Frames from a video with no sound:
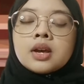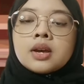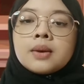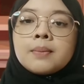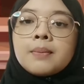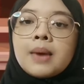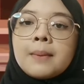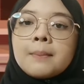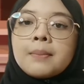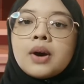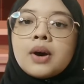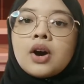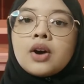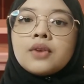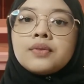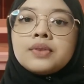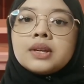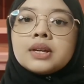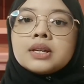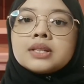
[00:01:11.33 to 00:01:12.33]
Member
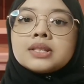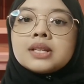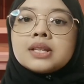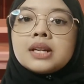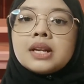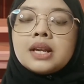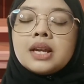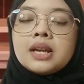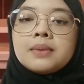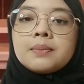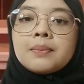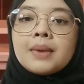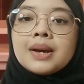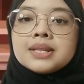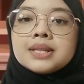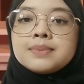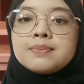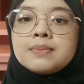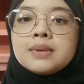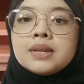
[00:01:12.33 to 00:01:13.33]
of the Senate
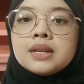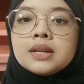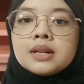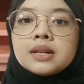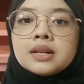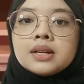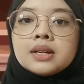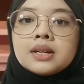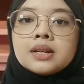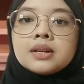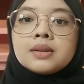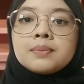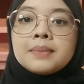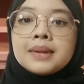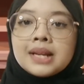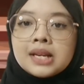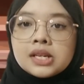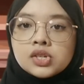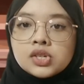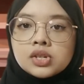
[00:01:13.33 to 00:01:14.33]
must be a
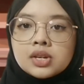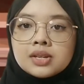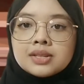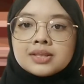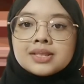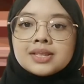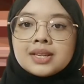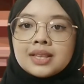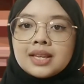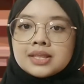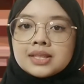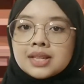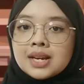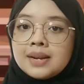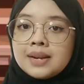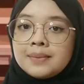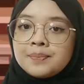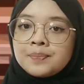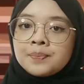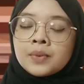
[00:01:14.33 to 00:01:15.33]
Malaysian
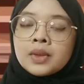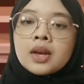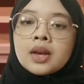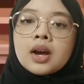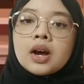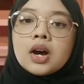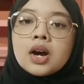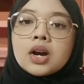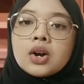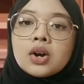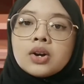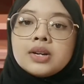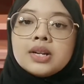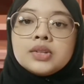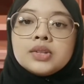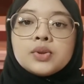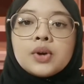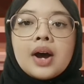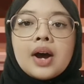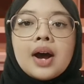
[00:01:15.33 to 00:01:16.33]
citizen.
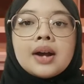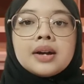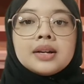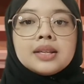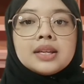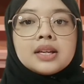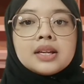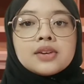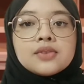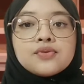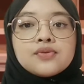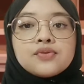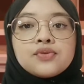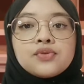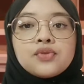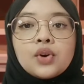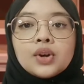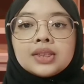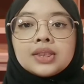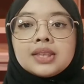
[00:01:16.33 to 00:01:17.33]
According to Article
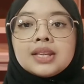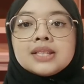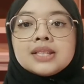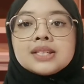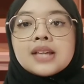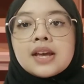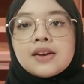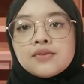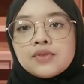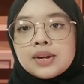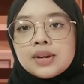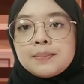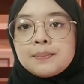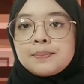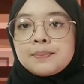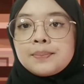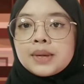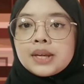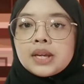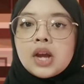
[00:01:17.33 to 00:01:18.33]

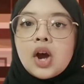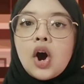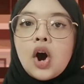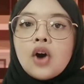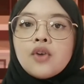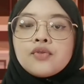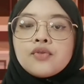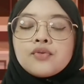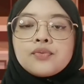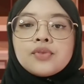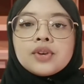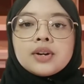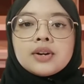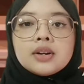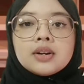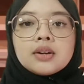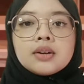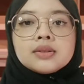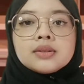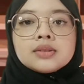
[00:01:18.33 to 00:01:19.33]
47B of
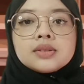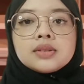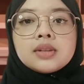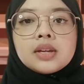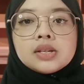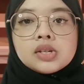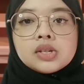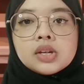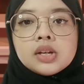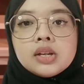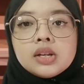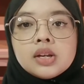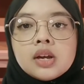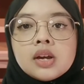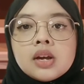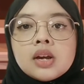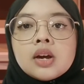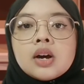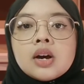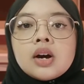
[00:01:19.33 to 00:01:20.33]
Federal Constitution
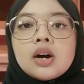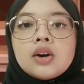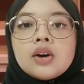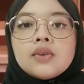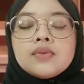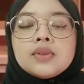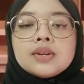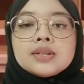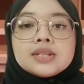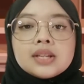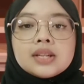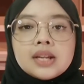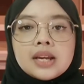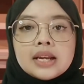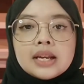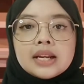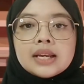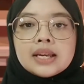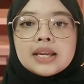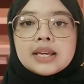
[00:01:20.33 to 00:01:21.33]
of the
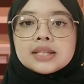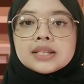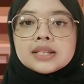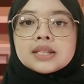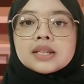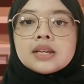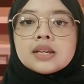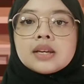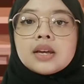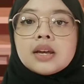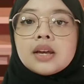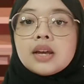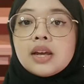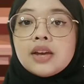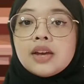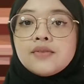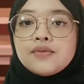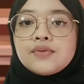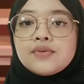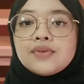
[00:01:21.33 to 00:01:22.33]
Senate is
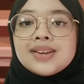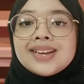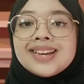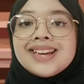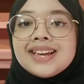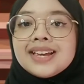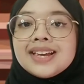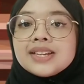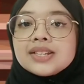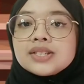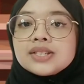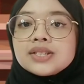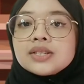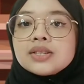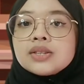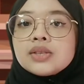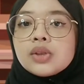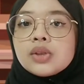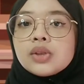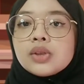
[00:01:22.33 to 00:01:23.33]
if he is
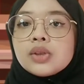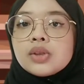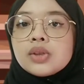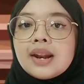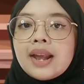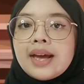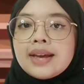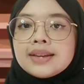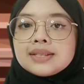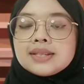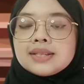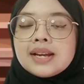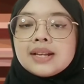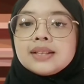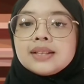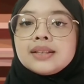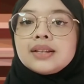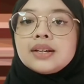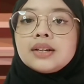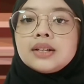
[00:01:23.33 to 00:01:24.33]
not less
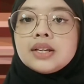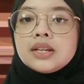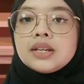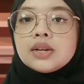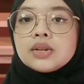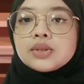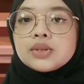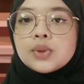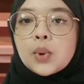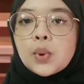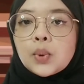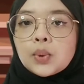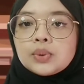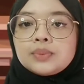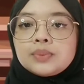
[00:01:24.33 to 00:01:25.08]
than 30 years old.